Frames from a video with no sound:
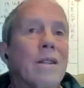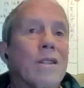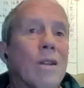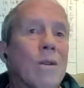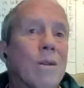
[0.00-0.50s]

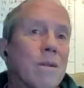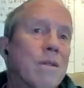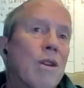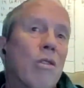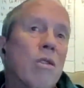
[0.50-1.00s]
so,
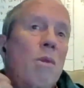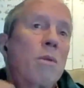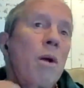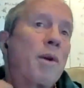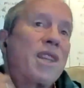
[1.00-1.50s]
you know, you
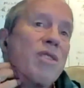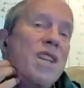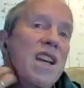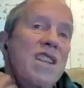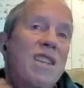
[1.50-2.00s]
multiply by
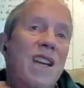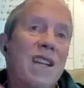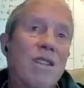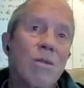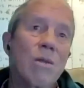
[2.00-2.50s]
three and you
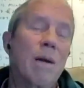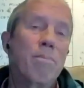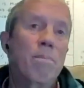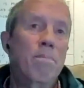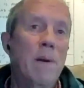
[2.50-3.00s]
get to
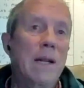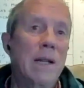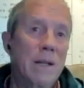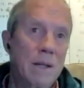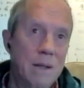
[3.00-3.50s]
a
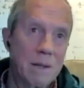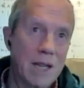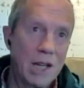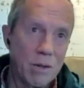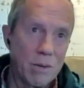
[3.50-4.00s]
billion
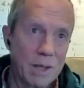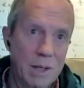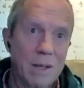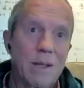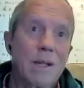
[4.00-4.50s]

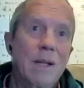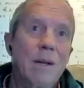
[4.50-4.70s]
casualties.